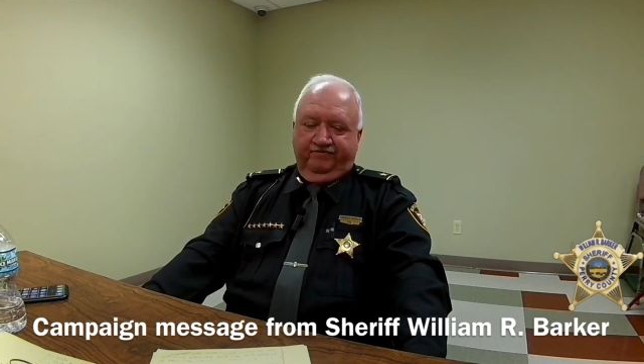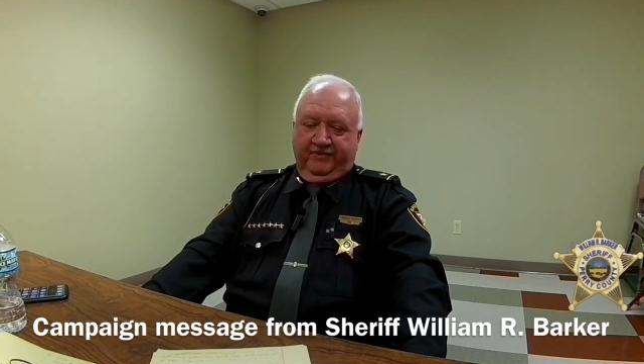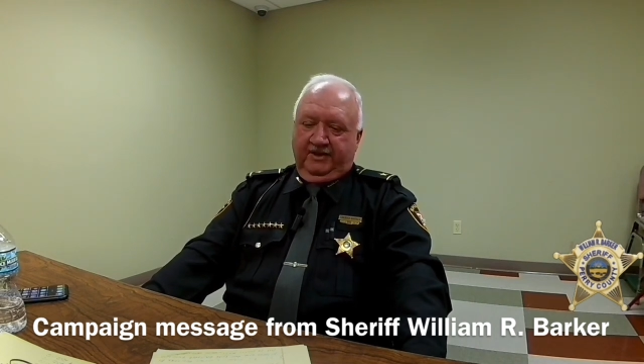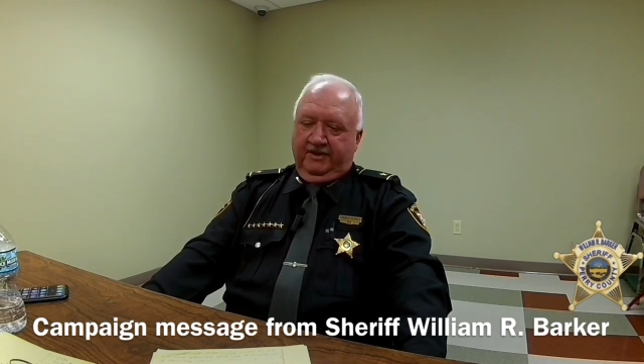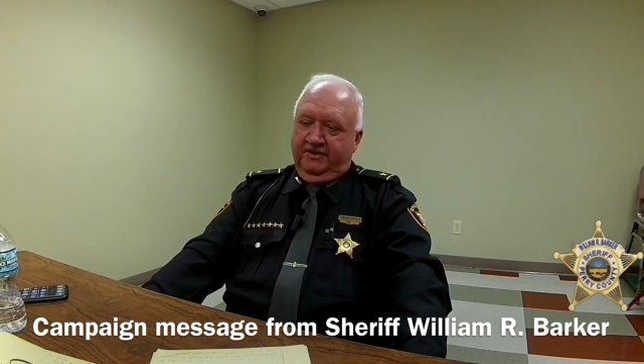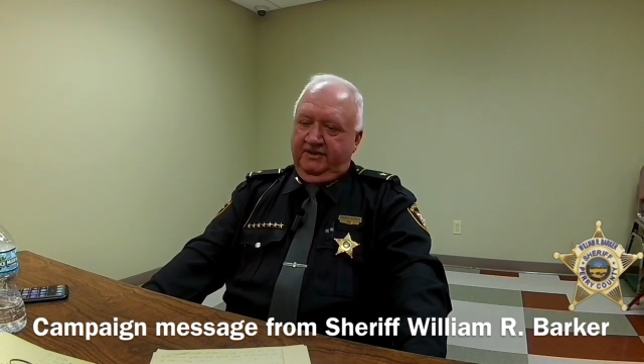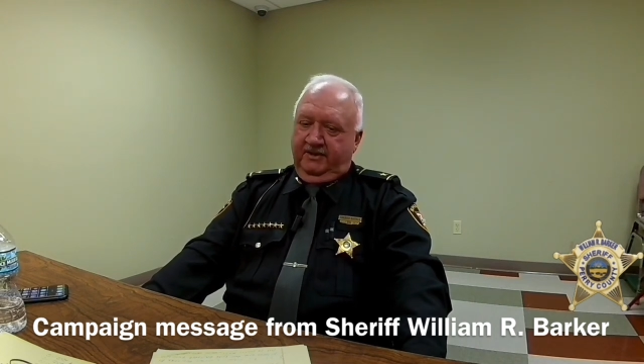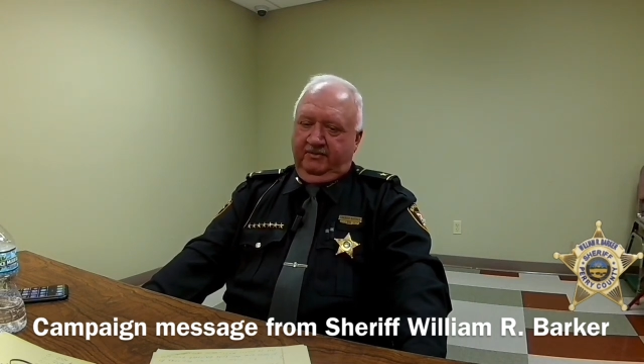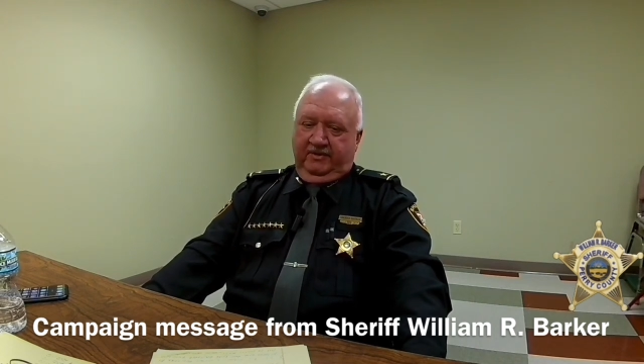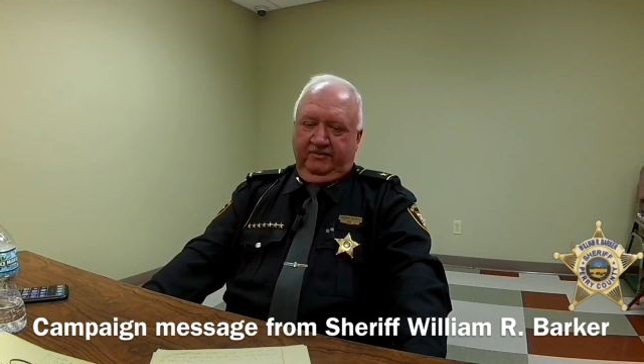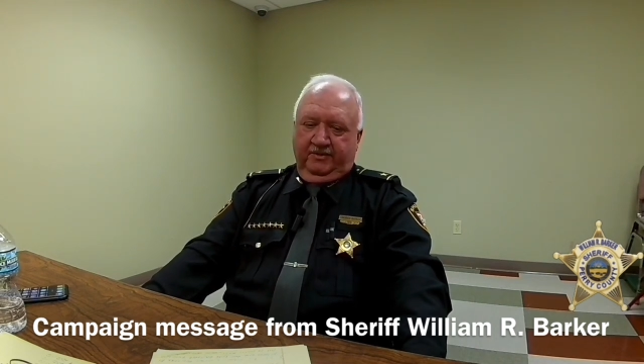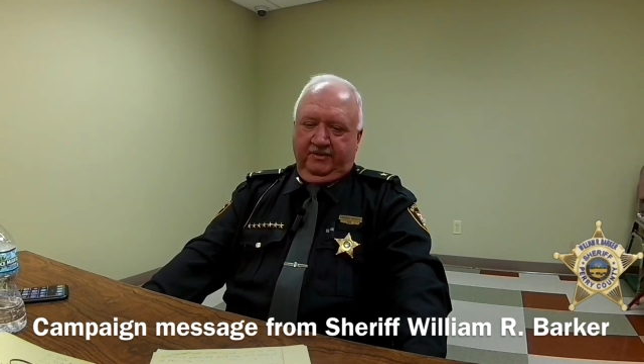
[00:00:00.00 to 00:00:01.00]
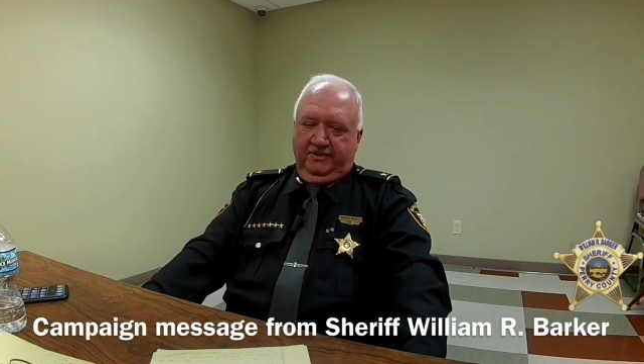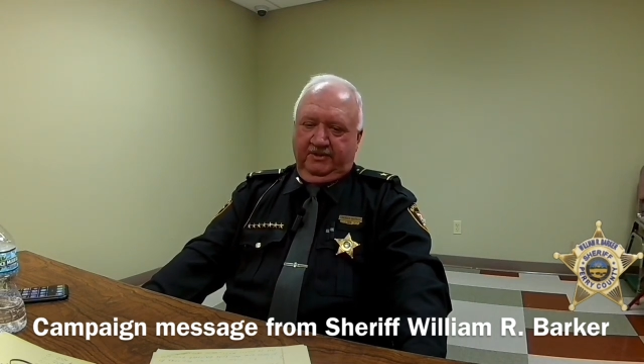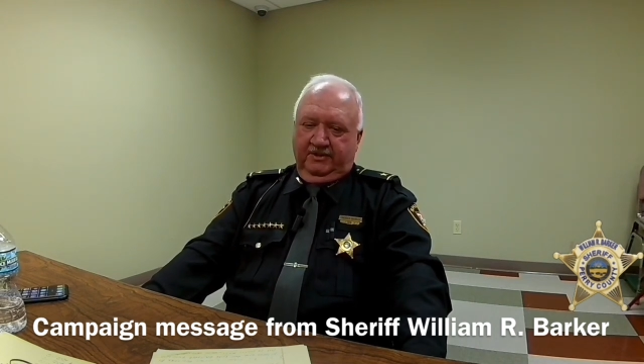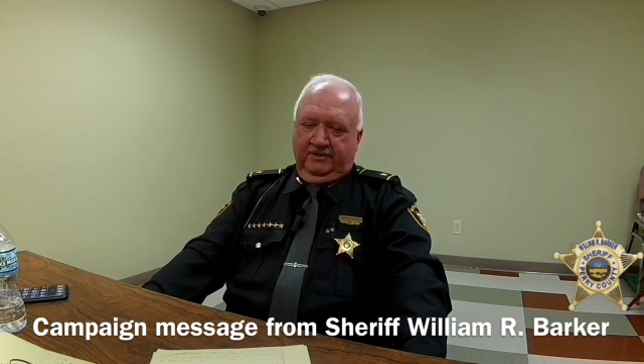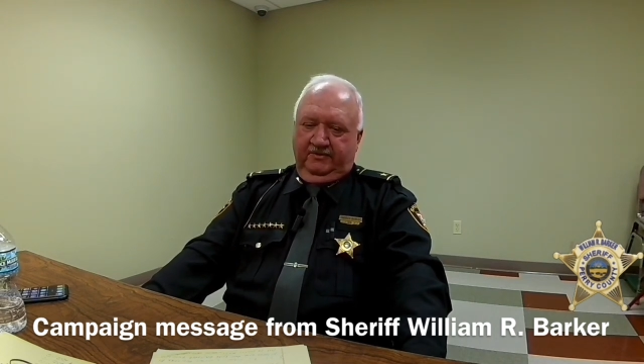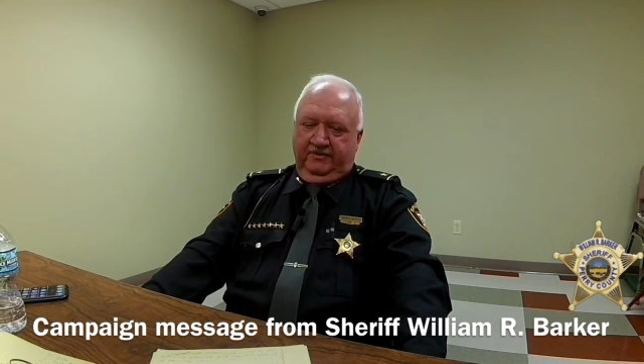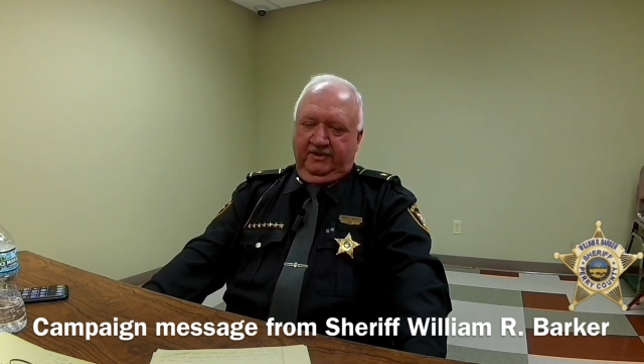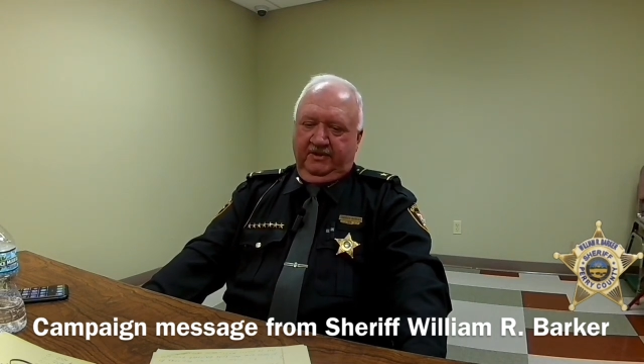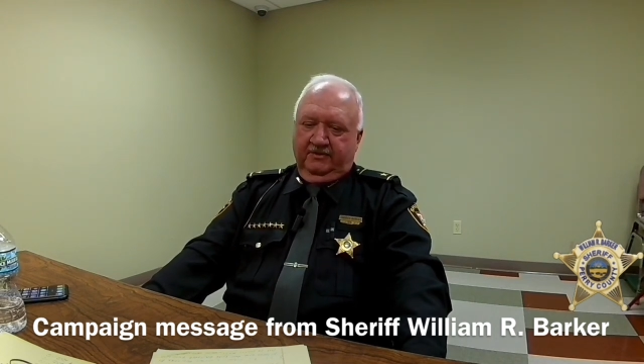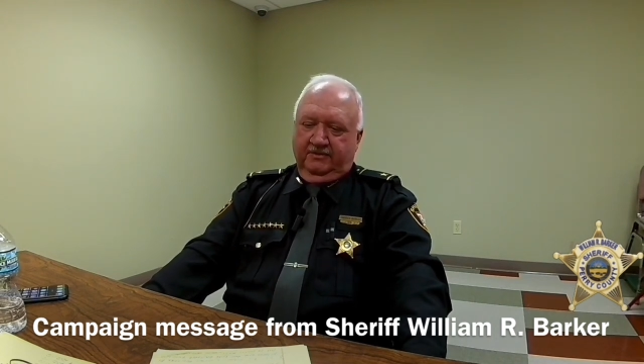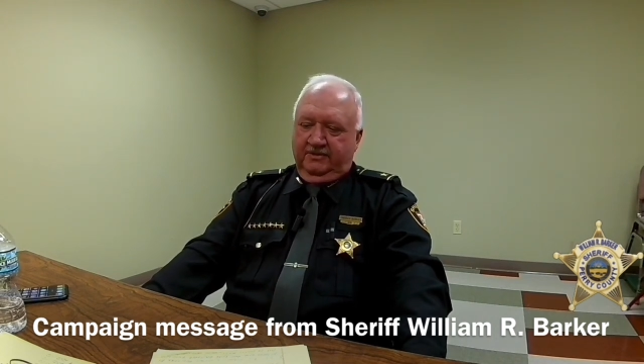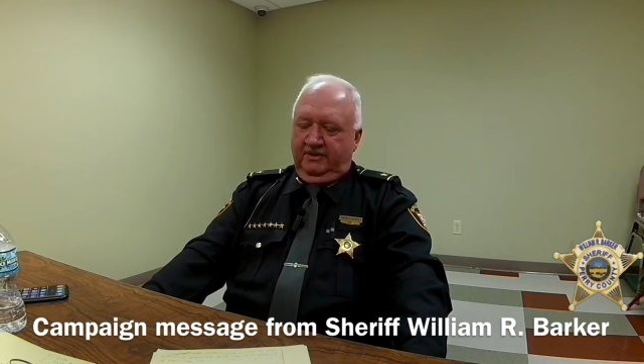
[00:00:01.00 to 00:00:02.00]
Like I said, we've purchased new
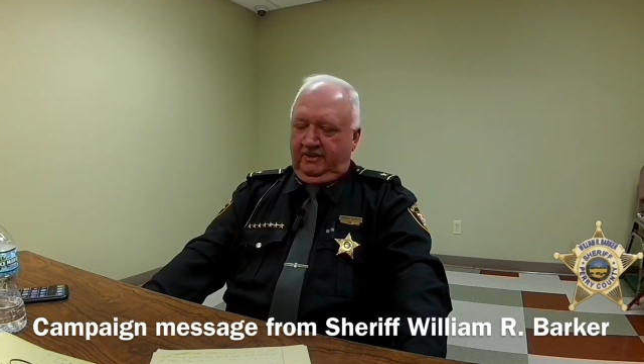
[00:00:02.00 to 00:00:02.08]
vehicles,